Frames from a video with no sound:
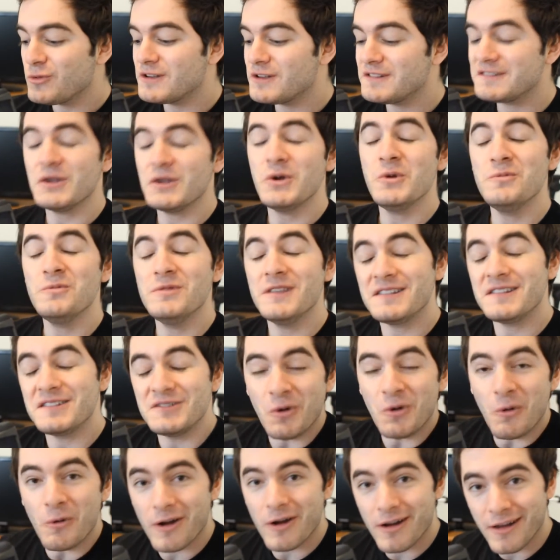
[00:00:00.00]
resume the
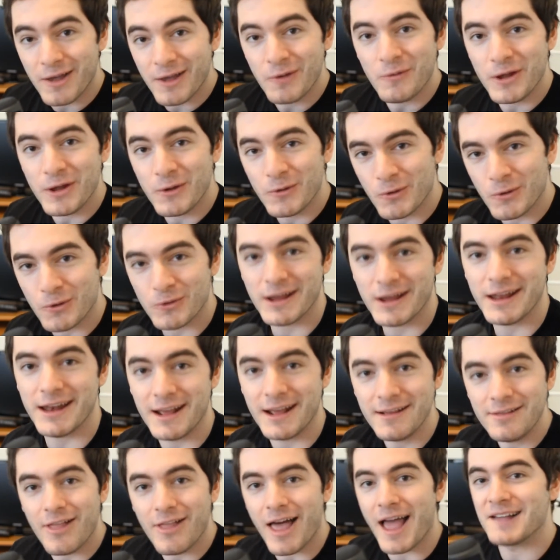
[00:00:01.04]
story we were
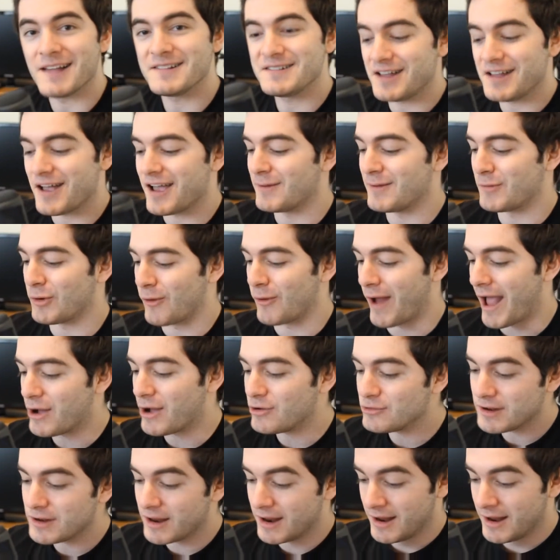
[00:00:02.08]
reading last time
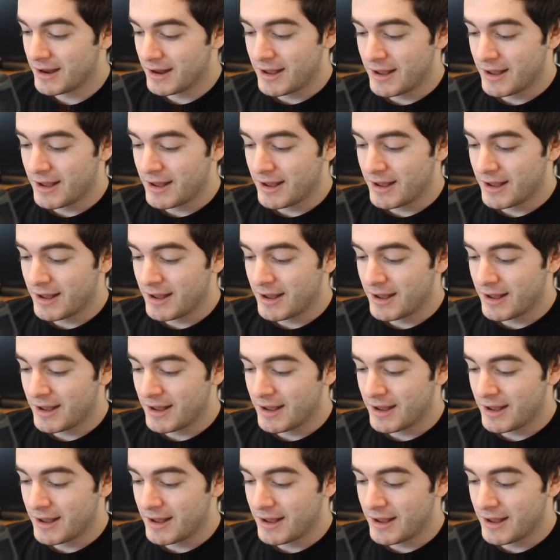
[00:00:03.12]
around.